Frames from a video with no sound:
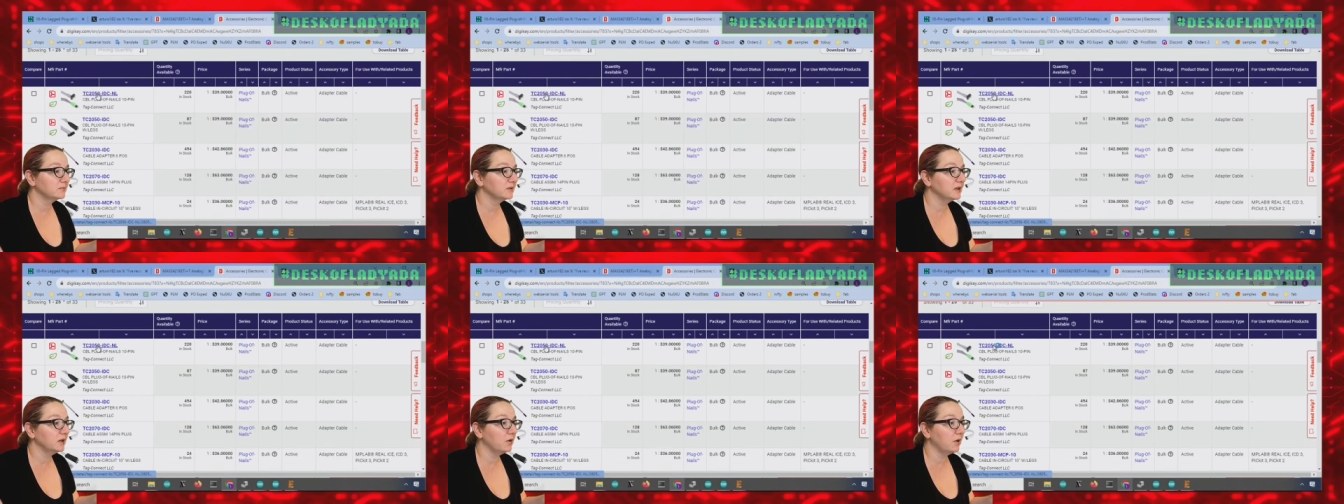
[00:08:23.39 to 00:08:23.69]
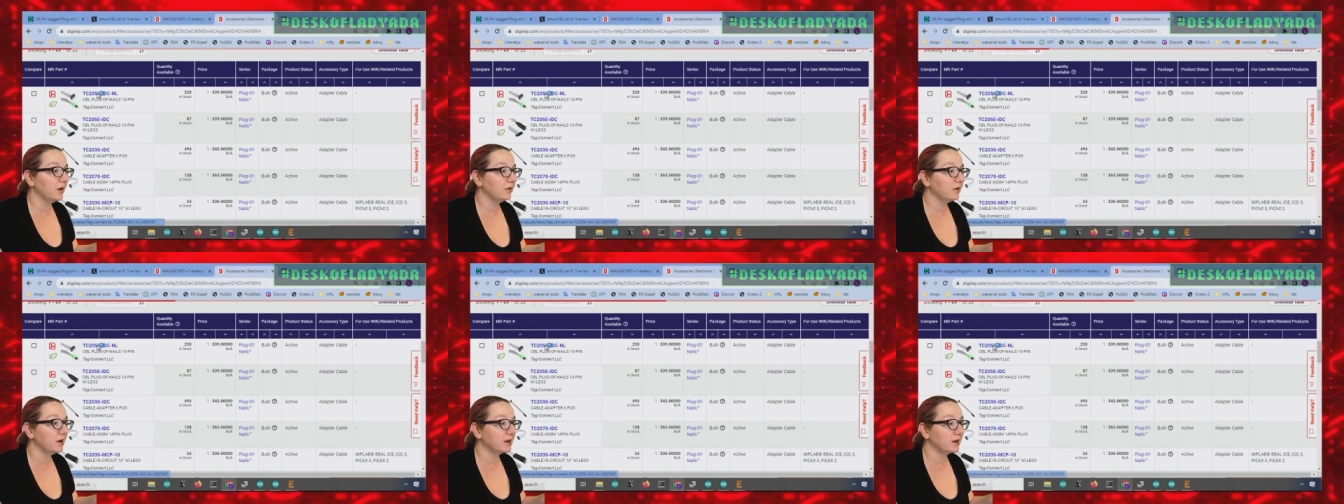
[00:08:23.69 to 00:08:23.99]
you know,
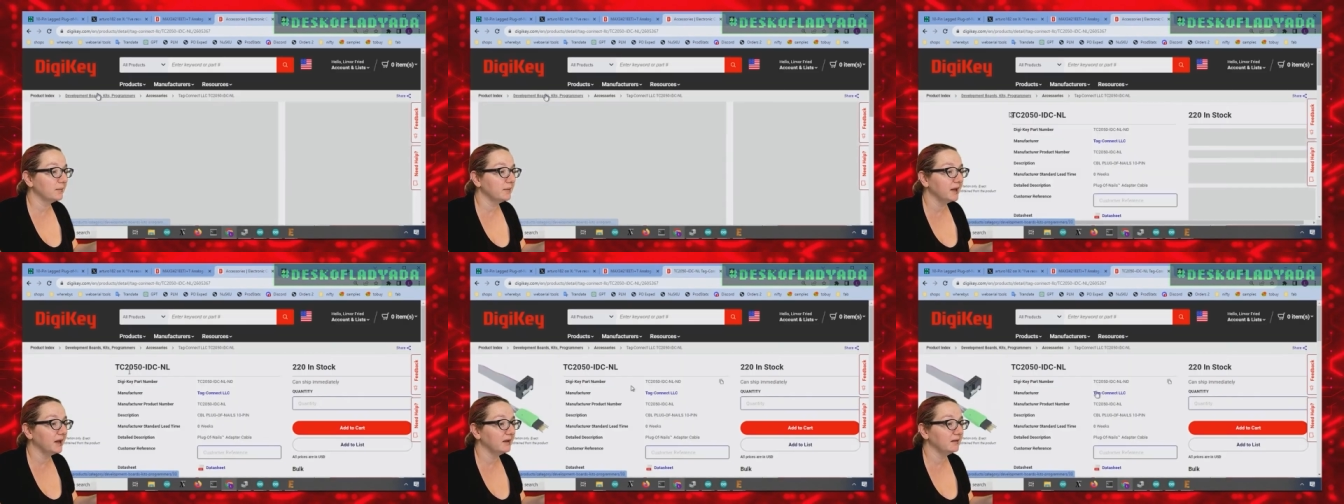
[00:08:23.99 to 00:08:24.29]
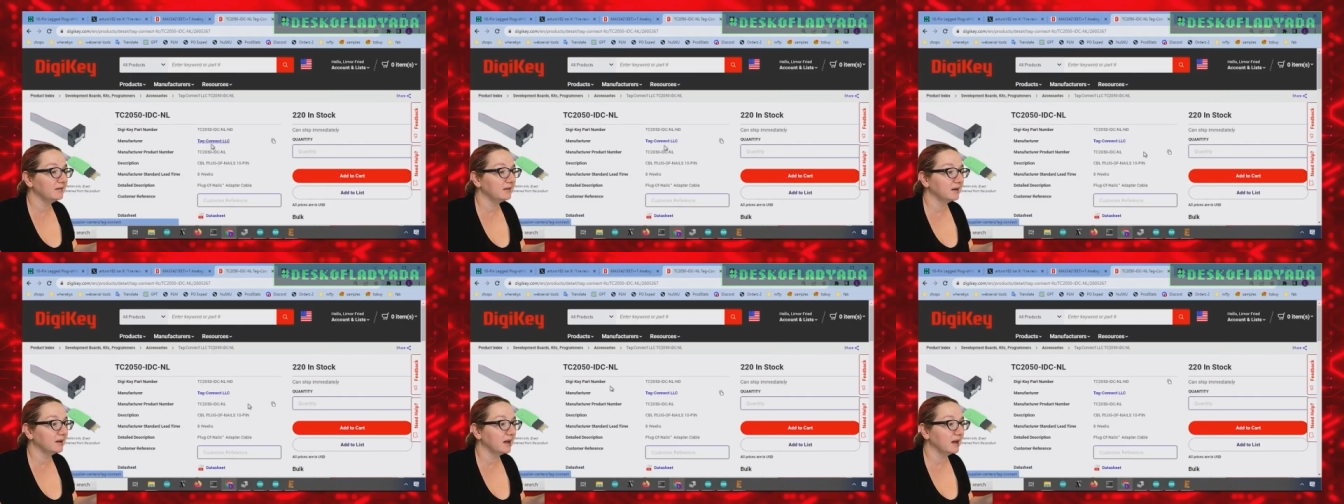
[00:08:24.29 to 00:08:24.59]
I
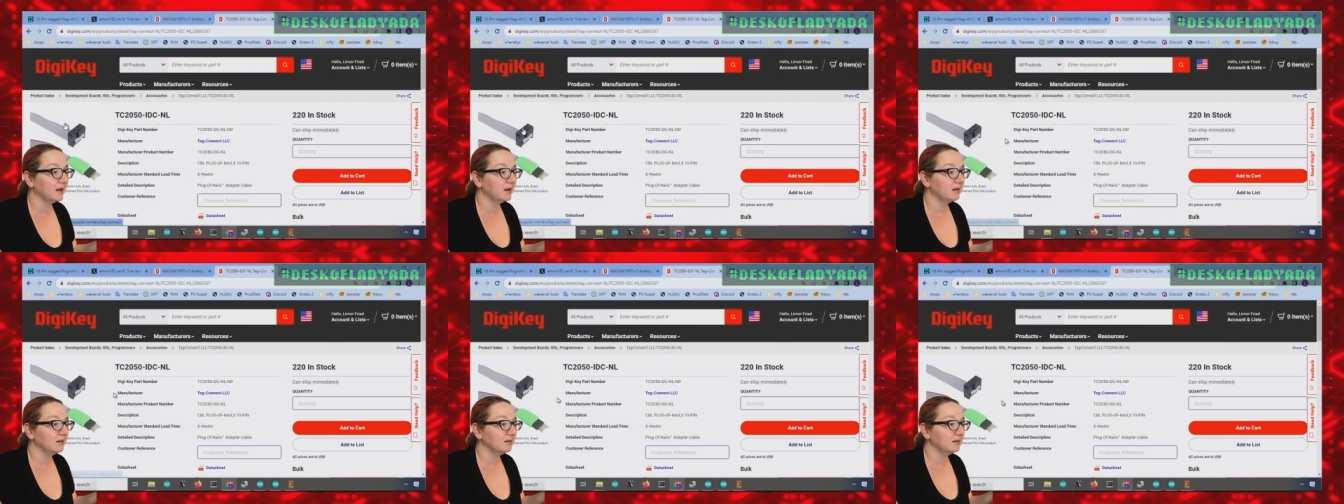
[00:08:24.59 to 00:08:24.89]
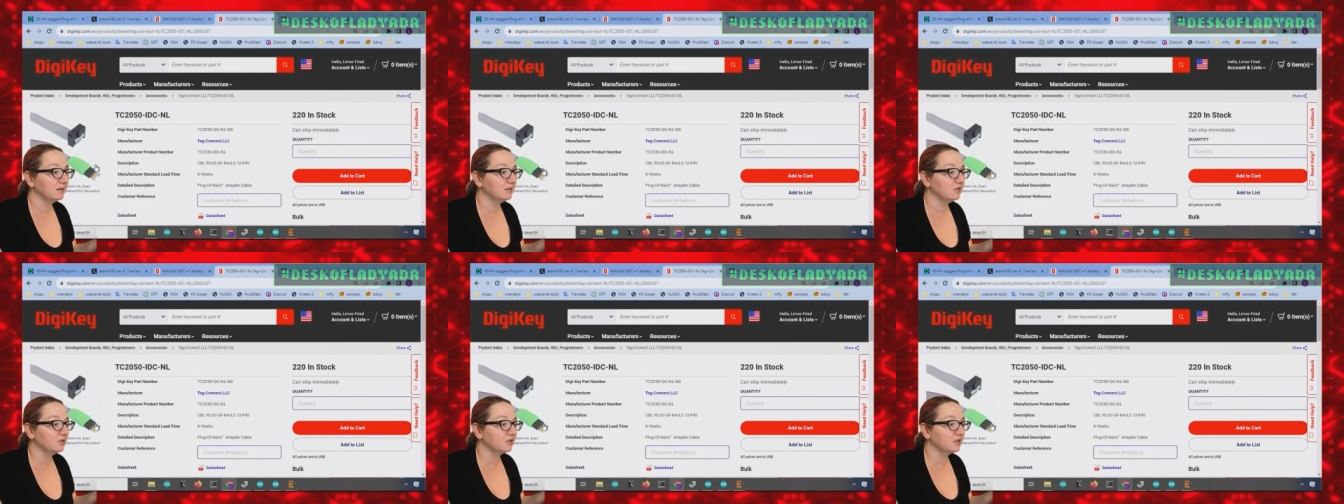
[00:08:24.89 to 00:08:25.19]
recommend, again,
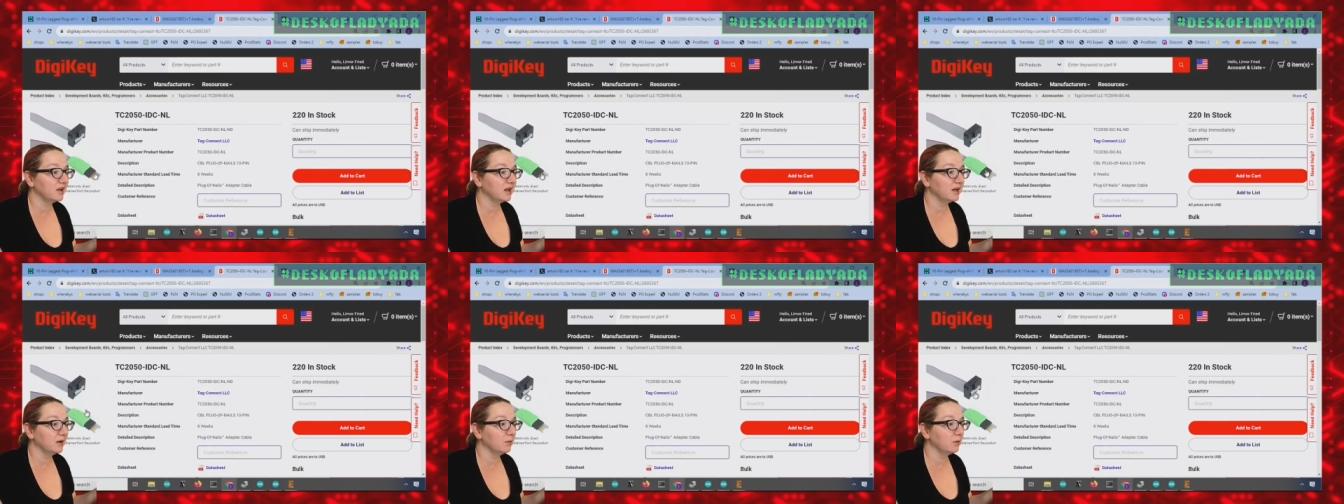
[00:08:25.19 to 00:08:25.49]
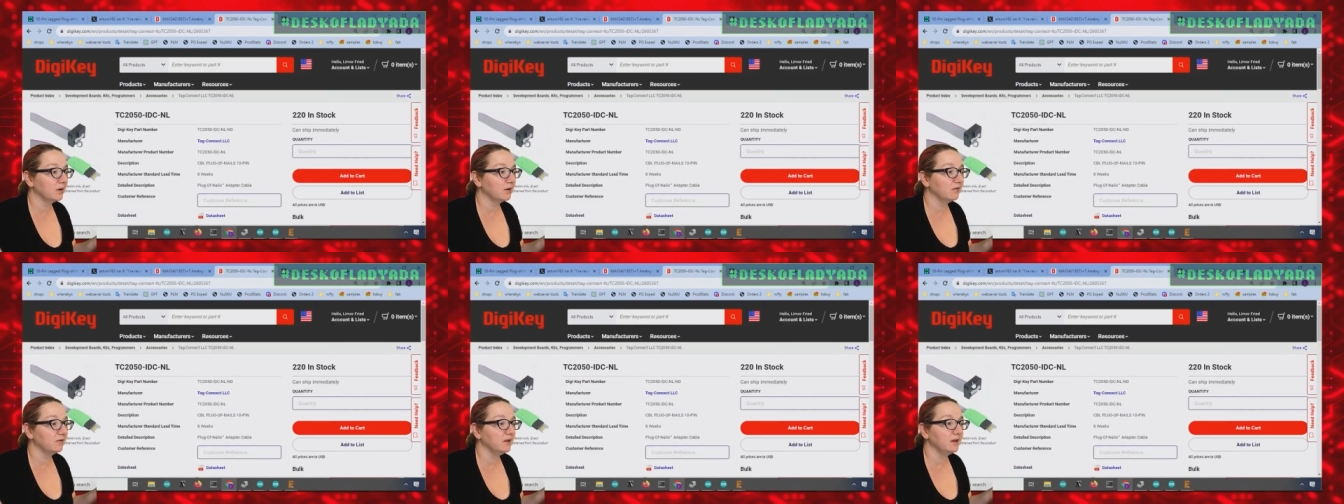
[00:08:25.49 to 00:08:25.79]
just getting
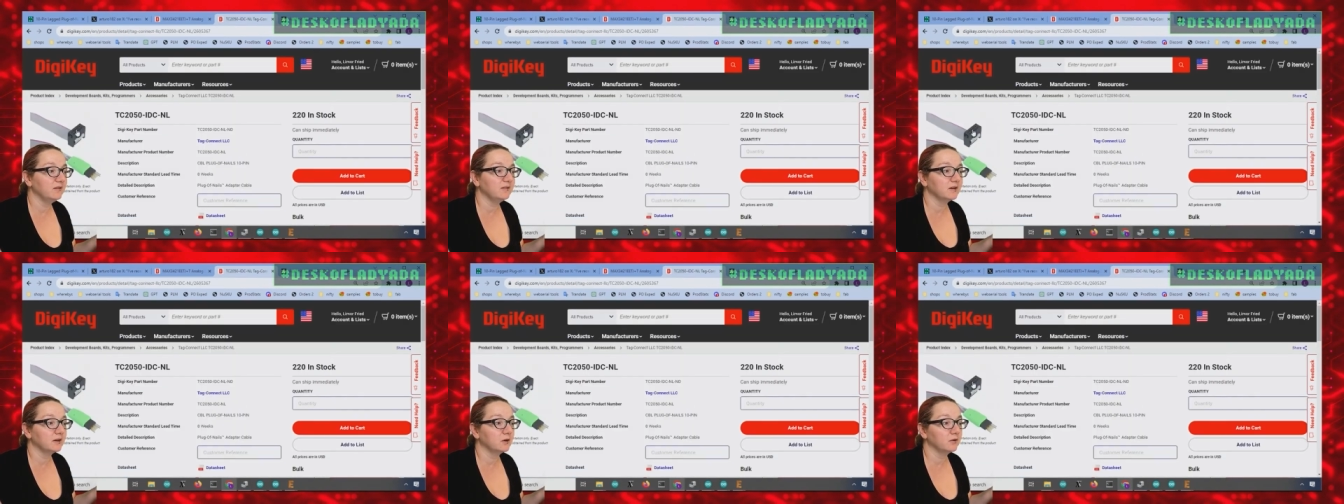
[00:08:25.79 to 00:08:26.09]
one of these.